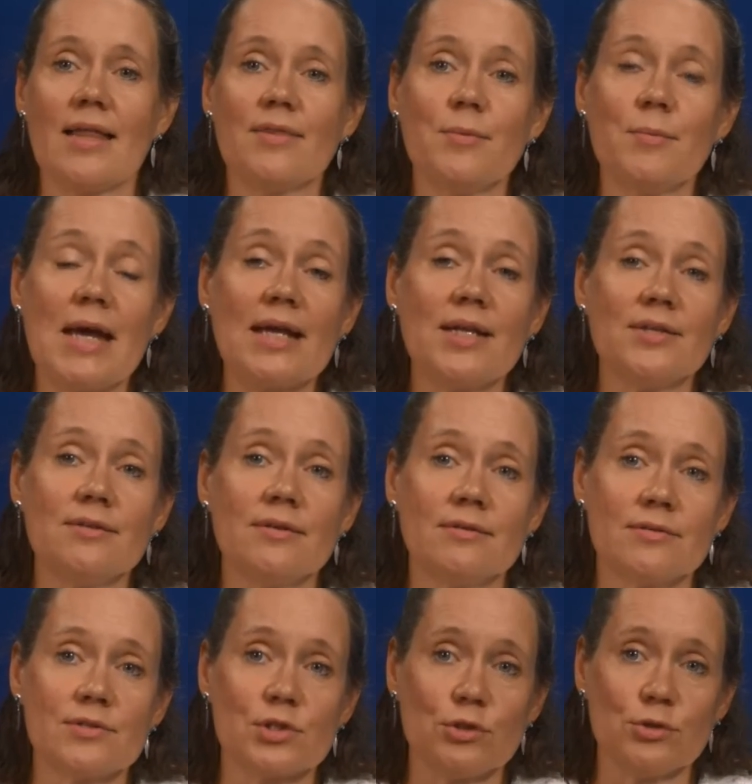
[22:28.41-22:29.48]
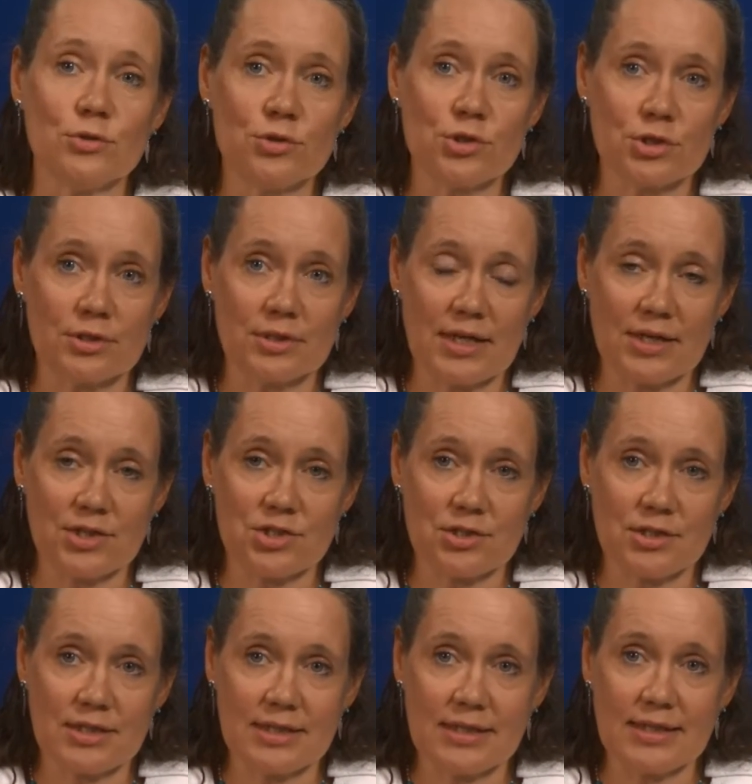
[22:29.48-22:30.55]
And the main solution
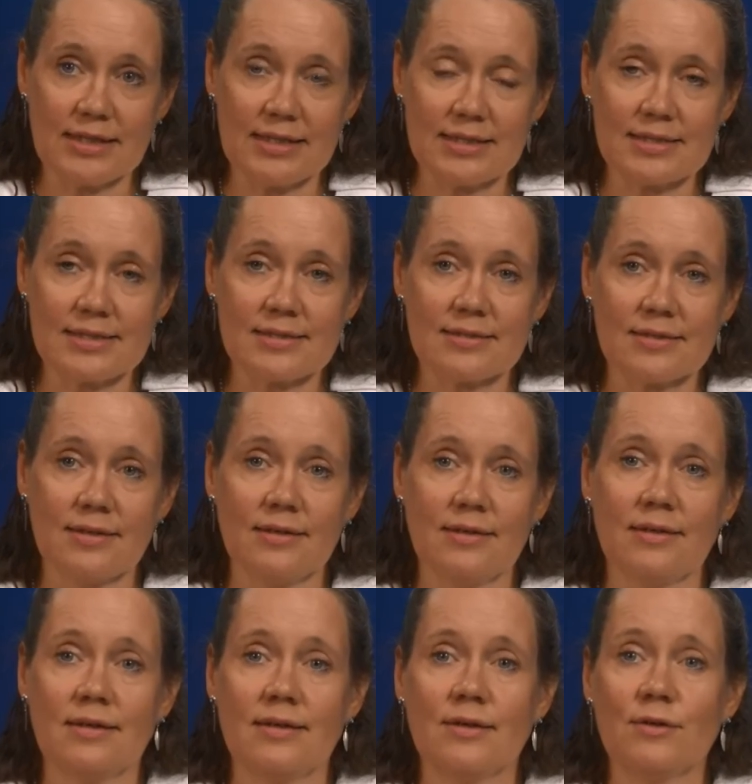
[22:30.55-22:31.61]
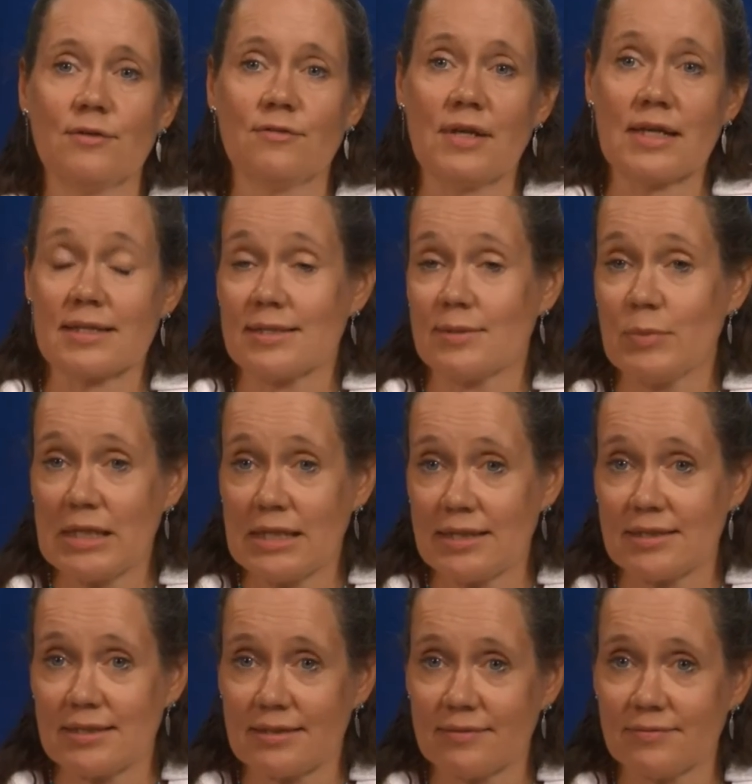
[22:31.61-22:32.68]
actually is
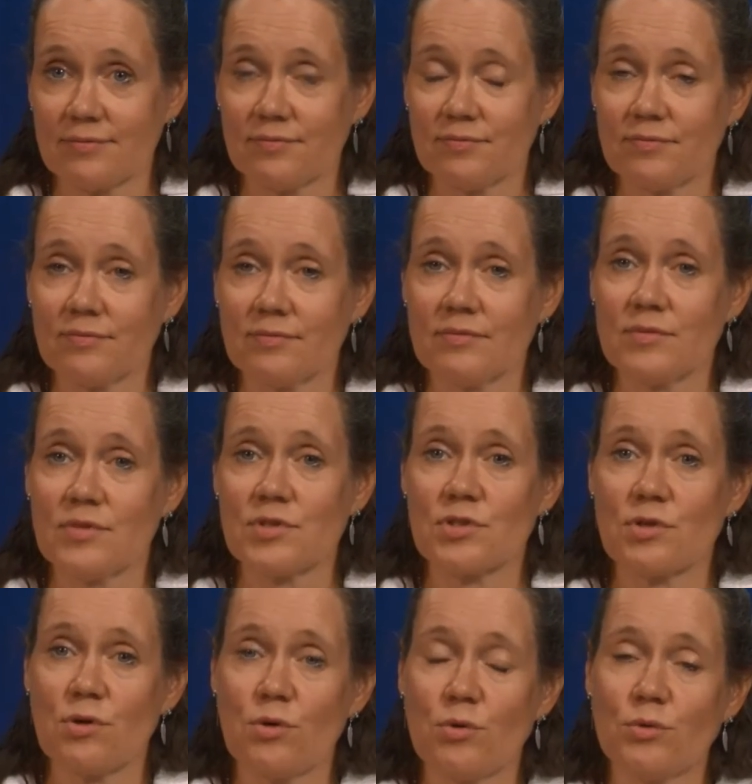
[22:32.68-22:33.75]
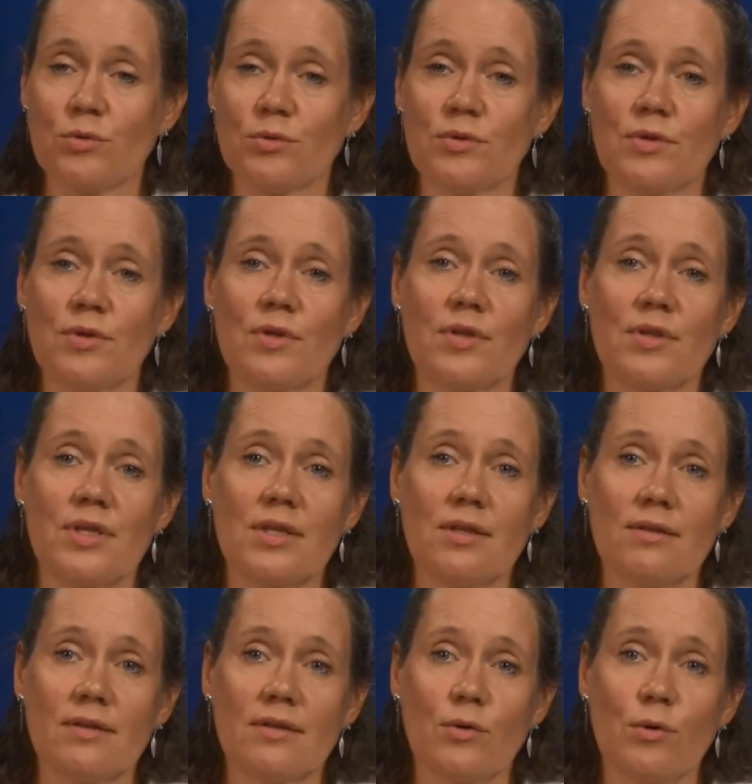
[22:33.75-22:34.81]
flexibility. So
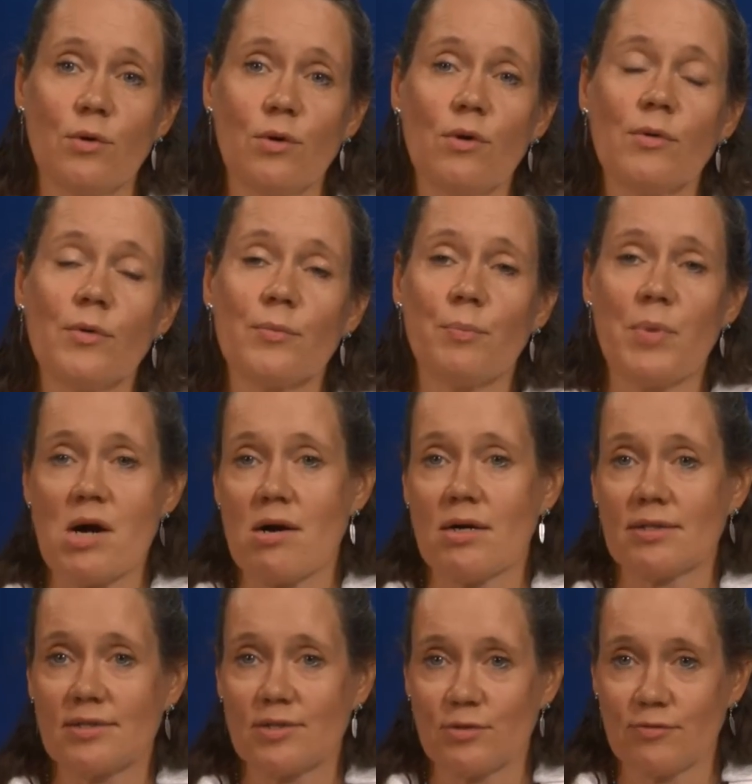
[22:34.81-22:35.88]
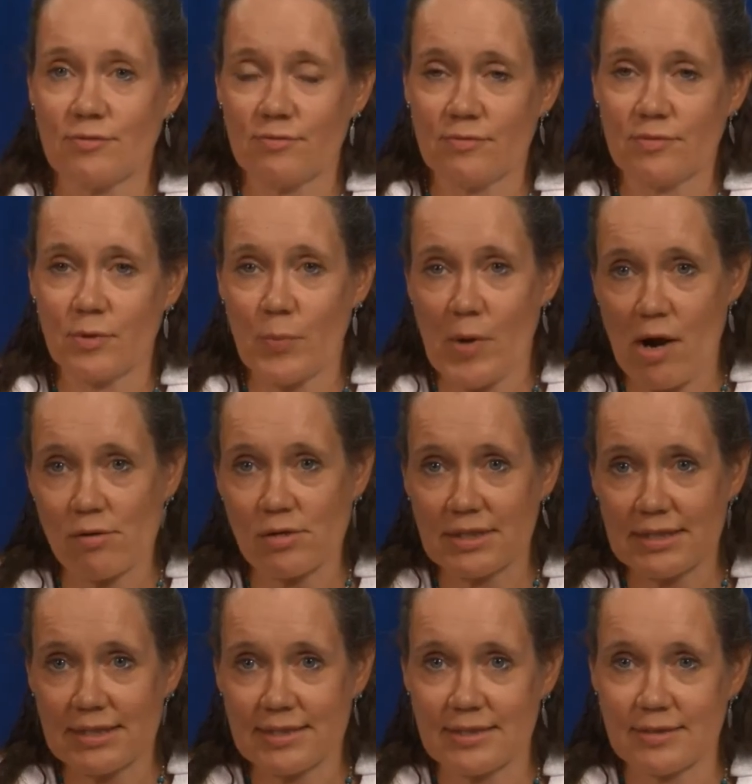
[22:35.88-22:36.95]
all parts of the power
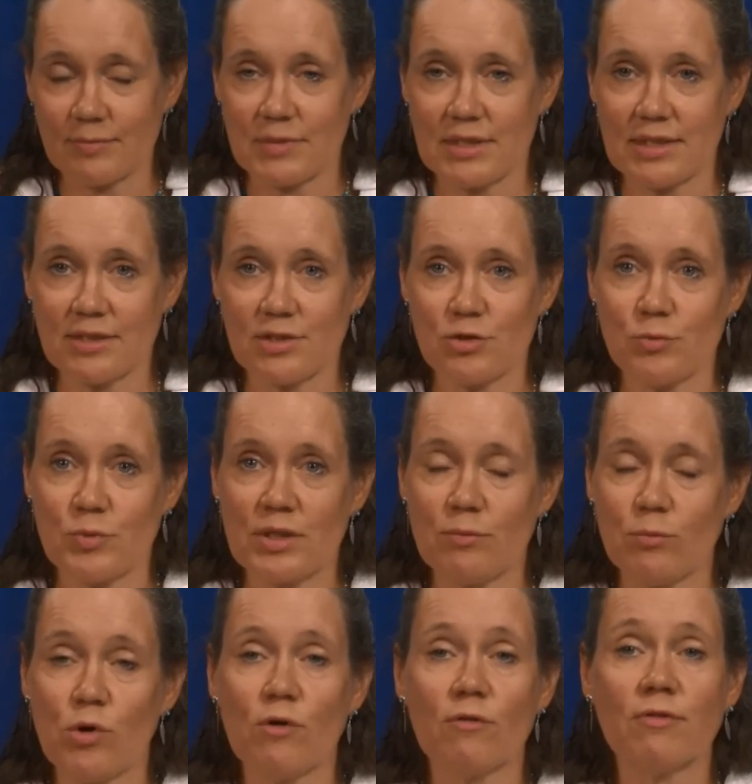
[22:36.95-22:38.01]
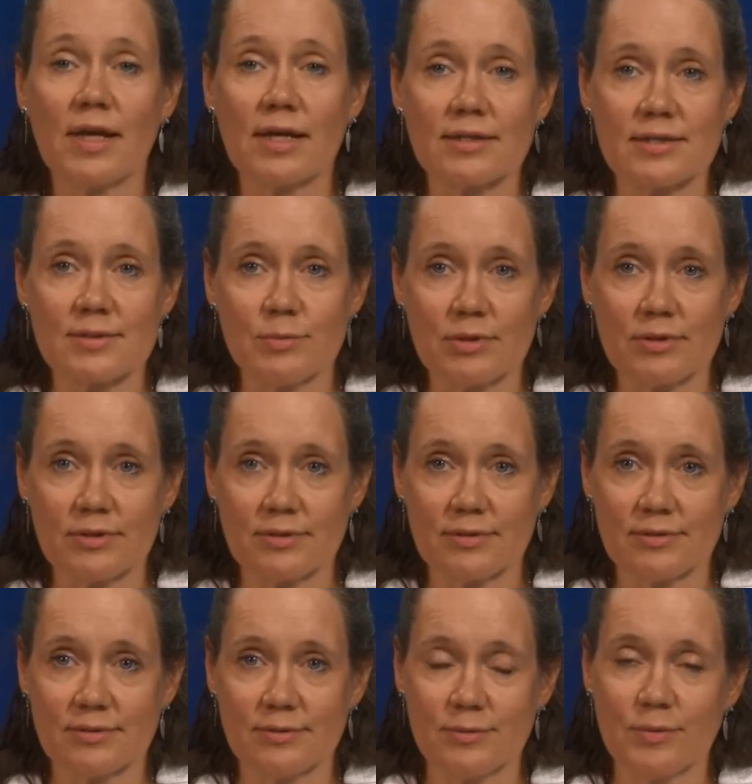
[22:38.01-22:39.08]
system need to be more flexible
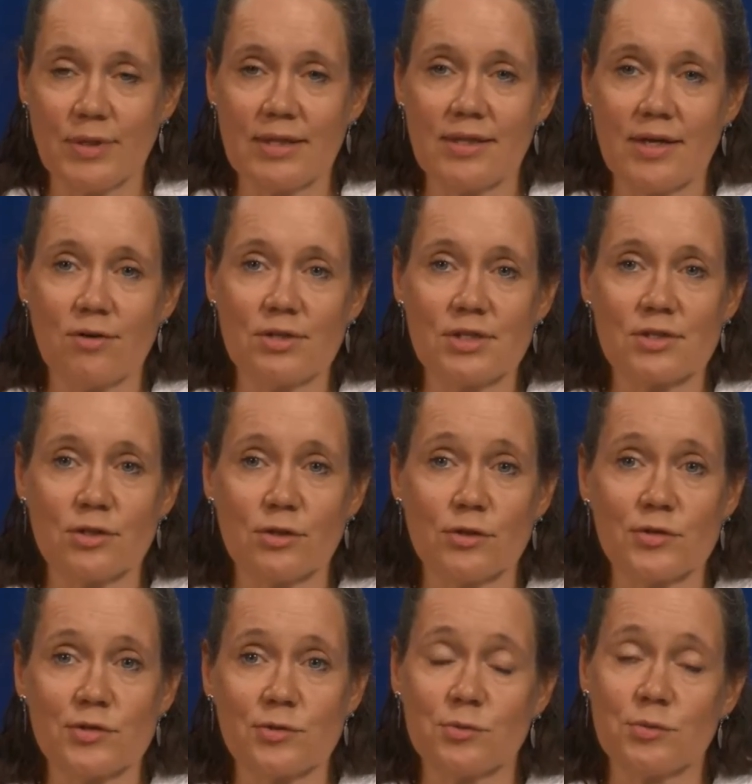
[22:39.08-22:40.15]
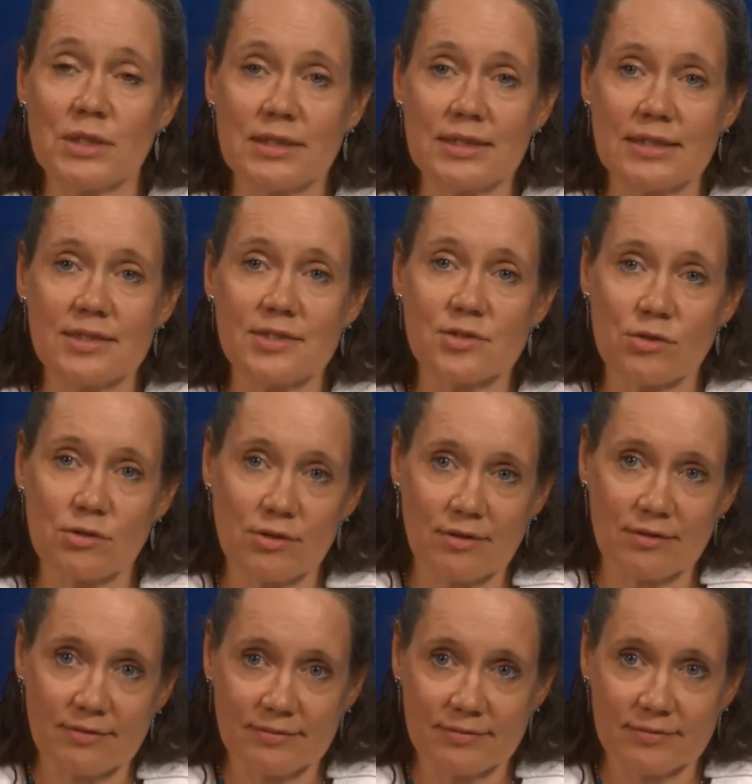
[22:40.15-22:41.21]
when there is a lot of wind and
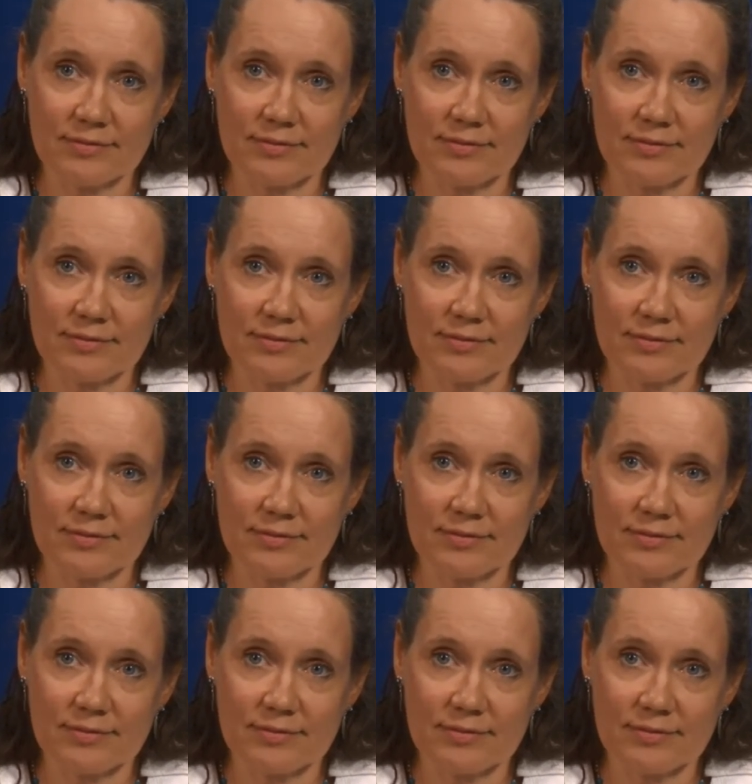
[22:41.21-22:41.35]
solar